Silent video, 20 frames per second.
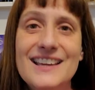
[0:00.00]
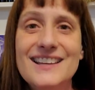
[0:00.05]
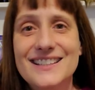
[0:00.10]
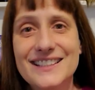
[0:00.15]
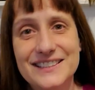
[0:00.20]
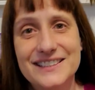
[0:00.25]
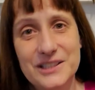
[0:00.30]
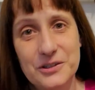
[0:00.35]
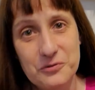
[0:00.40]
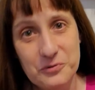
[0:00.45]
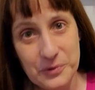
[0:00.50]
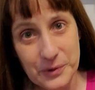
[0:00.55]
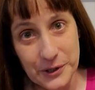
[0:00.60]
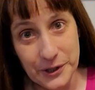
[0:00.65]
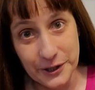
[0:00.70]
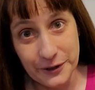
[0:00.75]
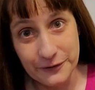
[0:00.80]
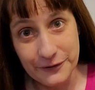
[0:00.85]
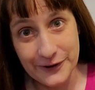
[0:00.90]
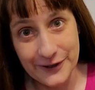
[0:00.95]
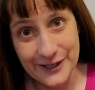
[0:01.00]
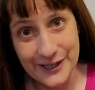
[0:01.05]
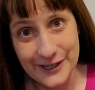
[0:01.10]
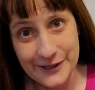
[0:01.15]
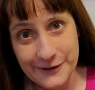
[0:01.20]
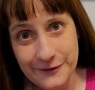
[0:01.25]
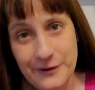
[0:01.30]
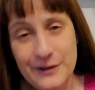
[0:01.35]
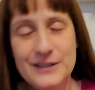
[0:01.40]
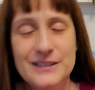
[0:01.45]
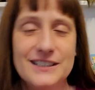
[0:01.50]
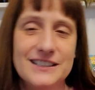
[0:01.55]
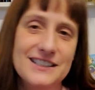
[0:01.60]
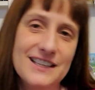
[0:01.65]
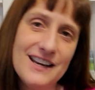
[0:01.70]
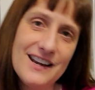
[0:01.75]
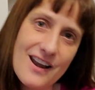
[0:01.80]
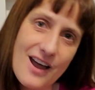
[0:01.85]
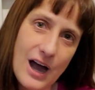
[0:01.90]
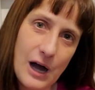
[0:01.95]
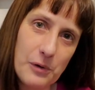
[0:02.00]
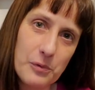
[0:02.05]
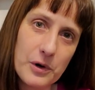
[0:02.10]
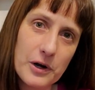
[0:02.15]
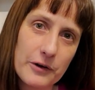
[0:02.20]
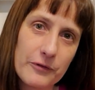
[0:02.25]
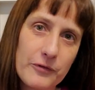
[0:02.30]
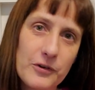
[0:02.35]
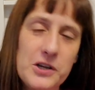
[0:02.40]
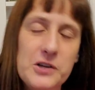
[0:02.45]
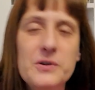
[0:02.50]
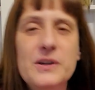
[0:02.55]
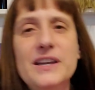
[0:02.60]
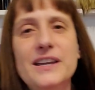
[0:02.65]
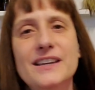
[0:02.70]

Does it work for you? Does it not work for you?